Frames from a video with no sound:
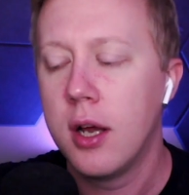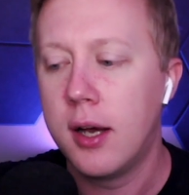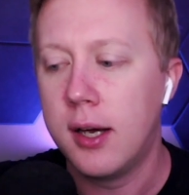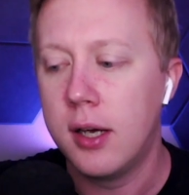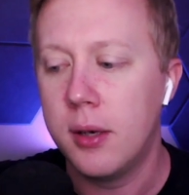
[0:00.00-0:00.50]

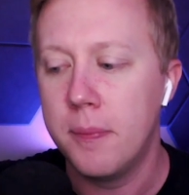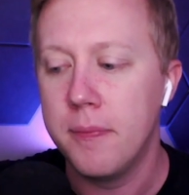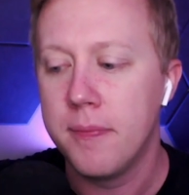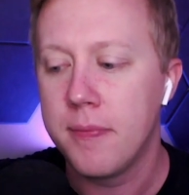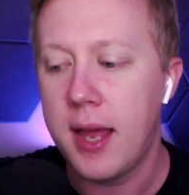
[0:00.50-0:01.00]

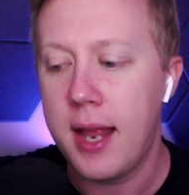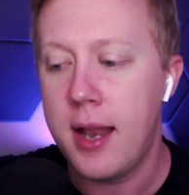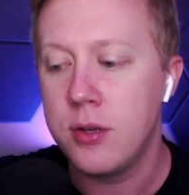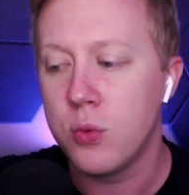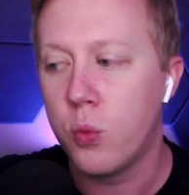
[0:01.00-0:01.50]
Um,
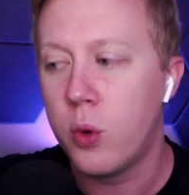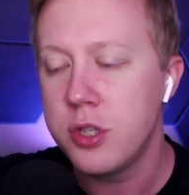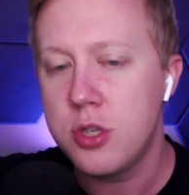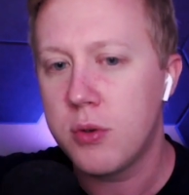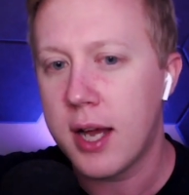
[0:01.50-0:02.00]
and
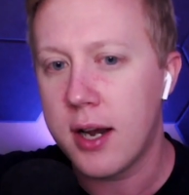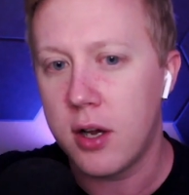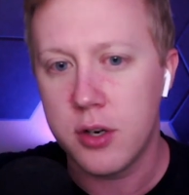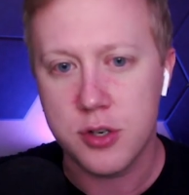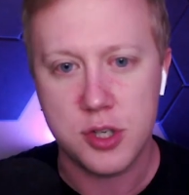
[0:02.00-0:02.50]
once you kind of
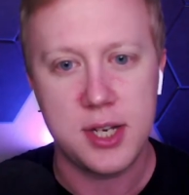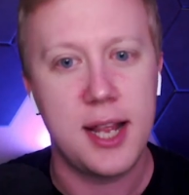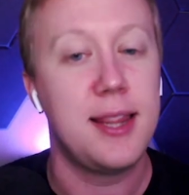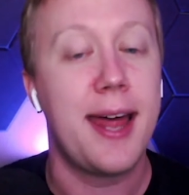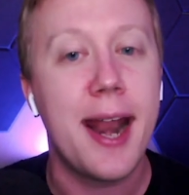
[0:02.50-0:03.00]

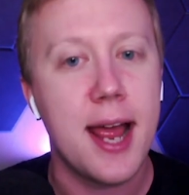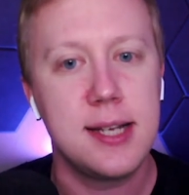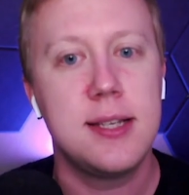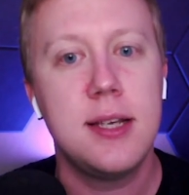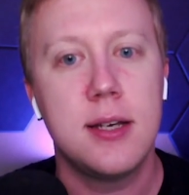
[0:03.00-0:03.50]
understand that
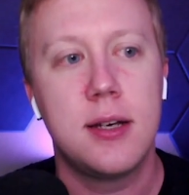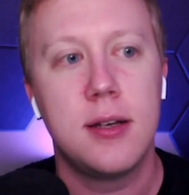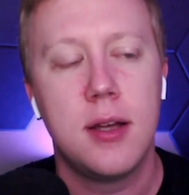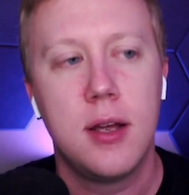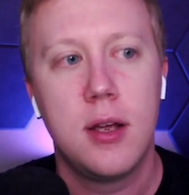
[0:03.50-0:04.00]

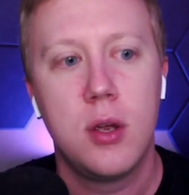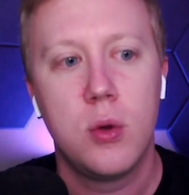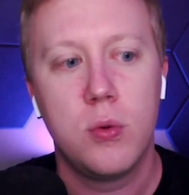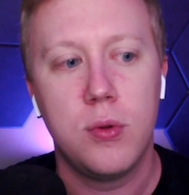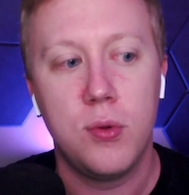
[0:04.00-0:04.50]
idea,
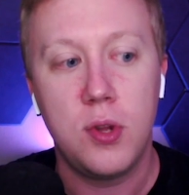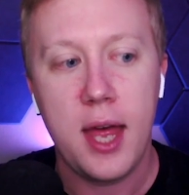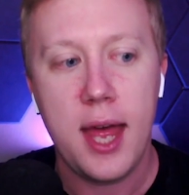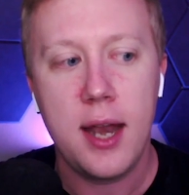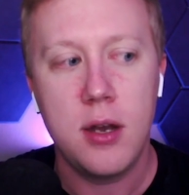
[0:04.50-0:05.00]

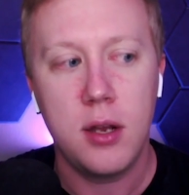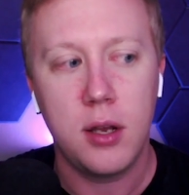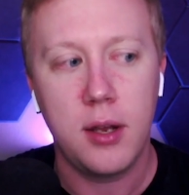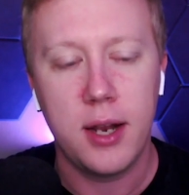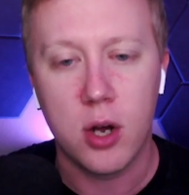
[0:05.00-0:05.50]
then
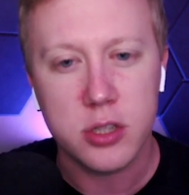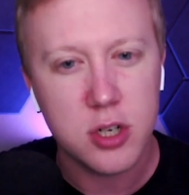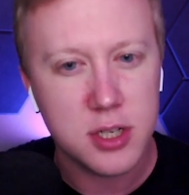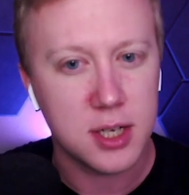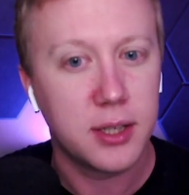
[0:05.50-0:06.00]
it all
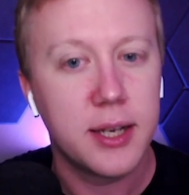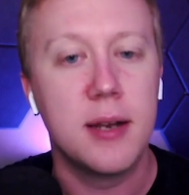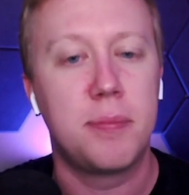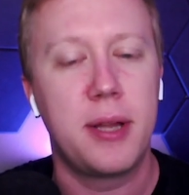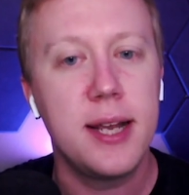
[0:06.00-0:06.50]
starts to click
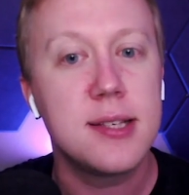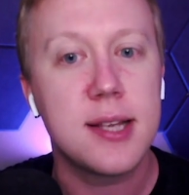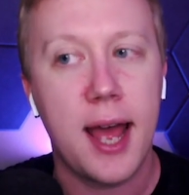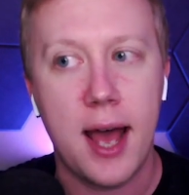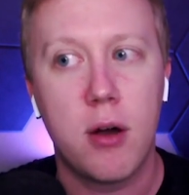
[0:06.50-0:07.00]
in place
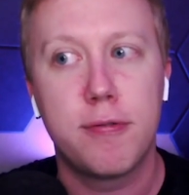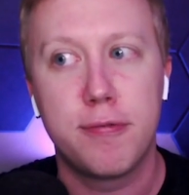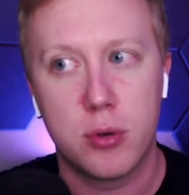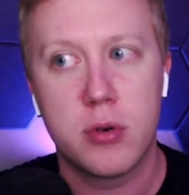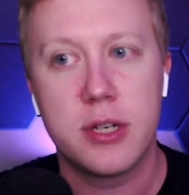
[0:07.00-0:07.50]
how
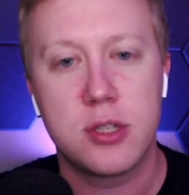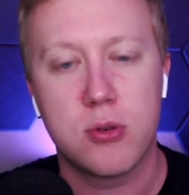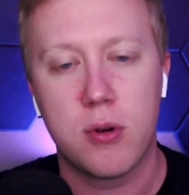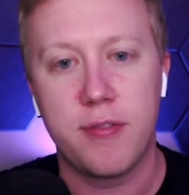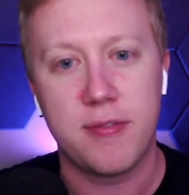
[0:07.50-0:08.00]
Flores
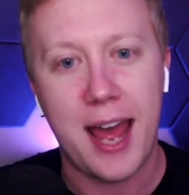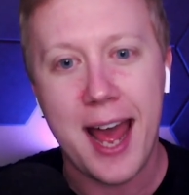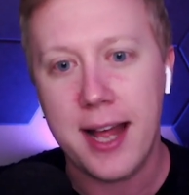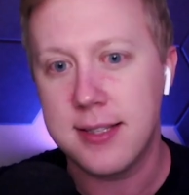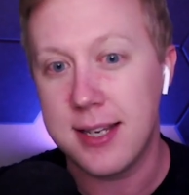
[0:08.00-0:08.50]
sort of
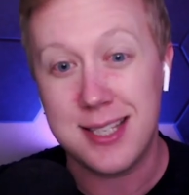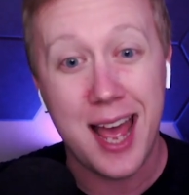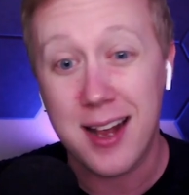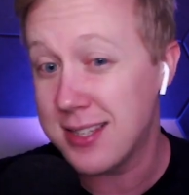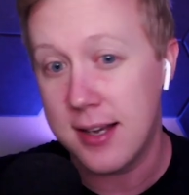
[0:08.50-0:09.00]
adds and
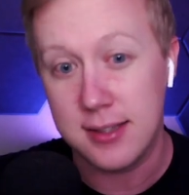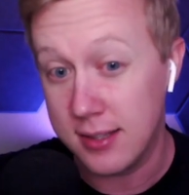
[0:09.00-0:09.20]
tacks on